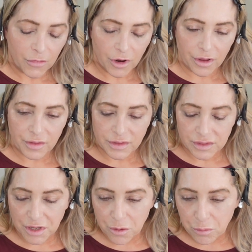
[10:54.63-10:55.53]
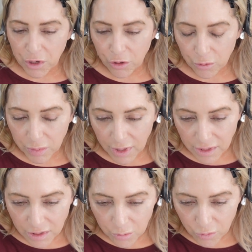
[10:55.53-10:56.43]
right, let's get a bigger
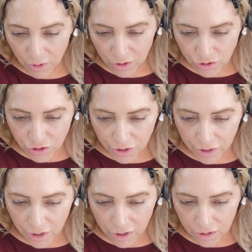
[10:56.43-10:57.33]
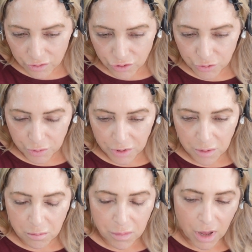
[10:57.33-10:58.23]
blending brush here to really
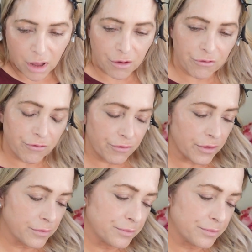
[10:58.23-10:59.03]
buff.